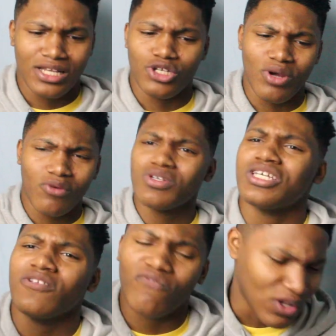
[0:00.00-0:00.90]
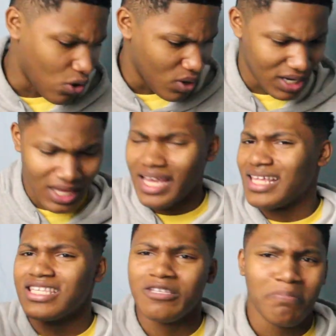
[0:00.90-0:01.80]
Drake was just flowing
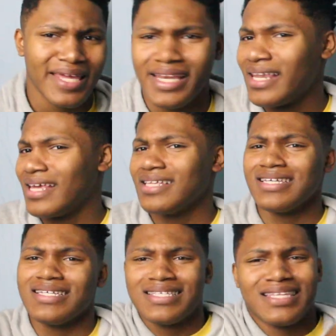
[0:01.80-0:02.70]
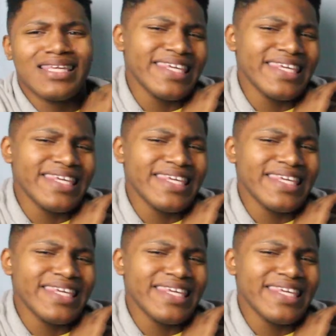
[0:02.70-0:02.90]
and spitting and just